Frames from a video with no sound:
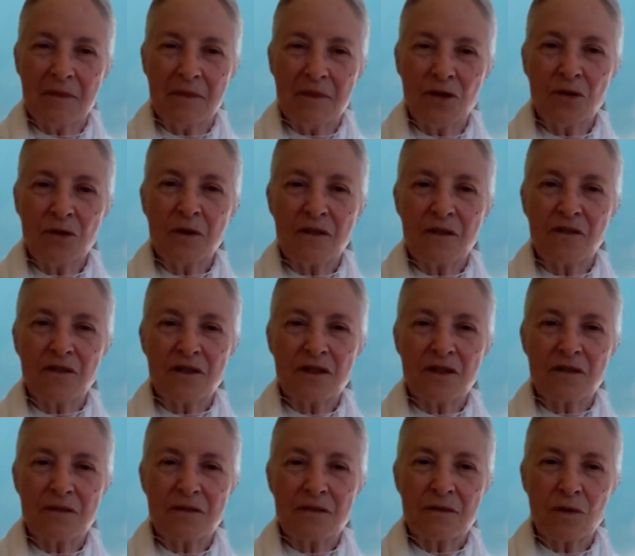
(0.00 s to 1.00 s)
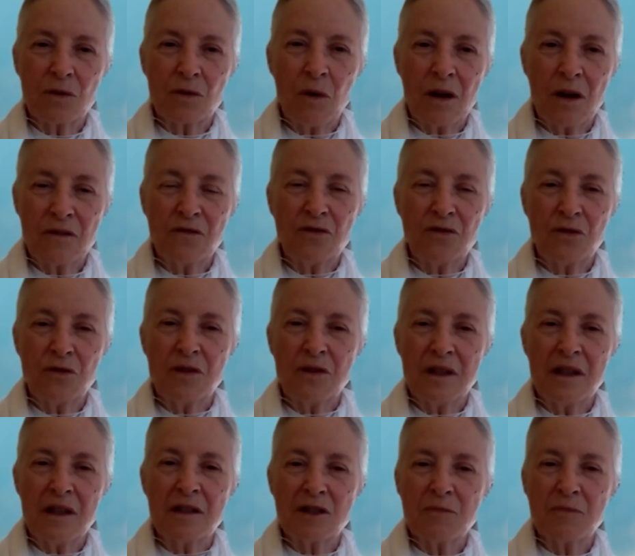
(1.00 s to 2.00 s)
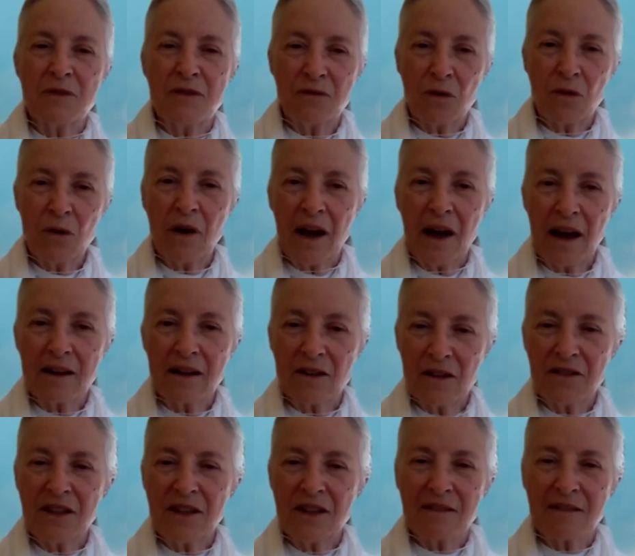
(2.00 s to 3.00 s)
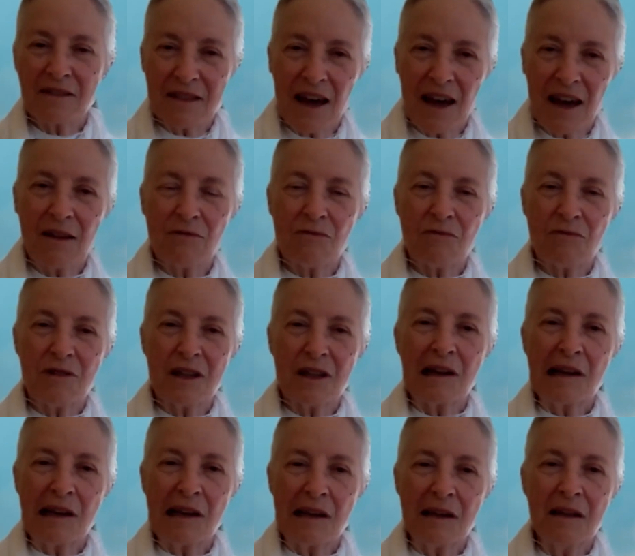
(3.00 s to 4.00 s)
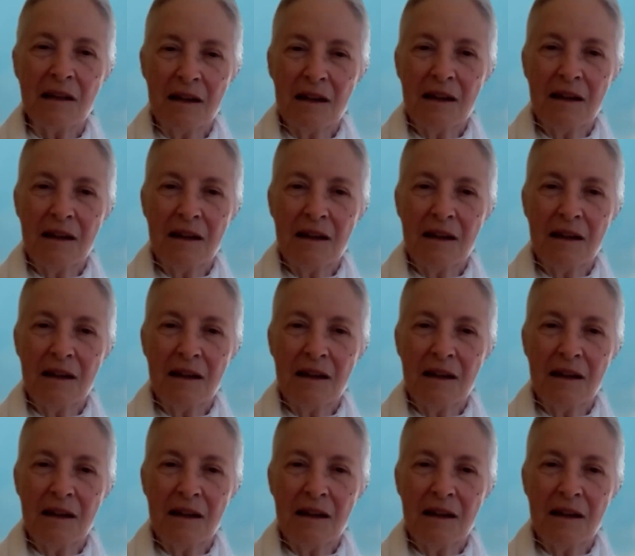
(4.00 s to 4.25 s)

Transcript: doing for quite a few years beforehand, I think that really